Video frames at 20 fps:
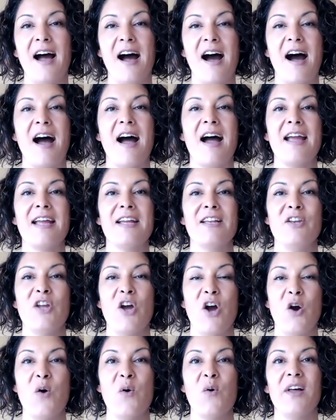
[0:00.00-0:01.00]
I
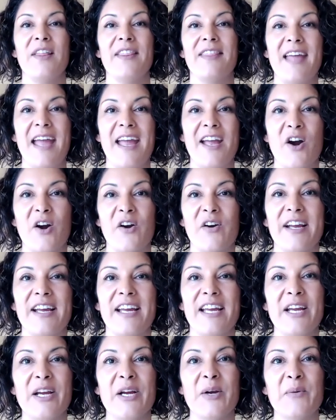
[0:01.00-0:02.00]
know they are
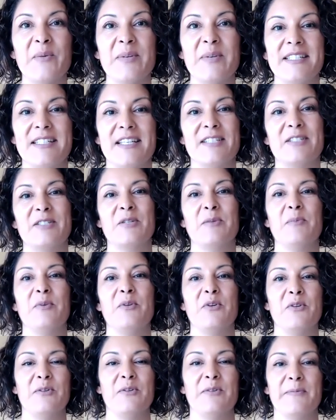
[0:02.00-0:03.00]

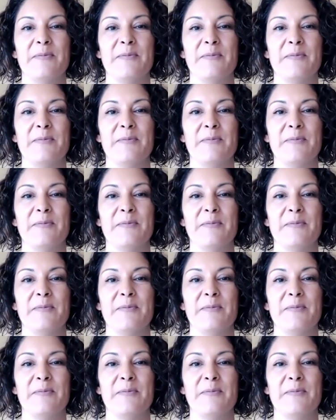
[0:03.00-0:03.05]
irresistible.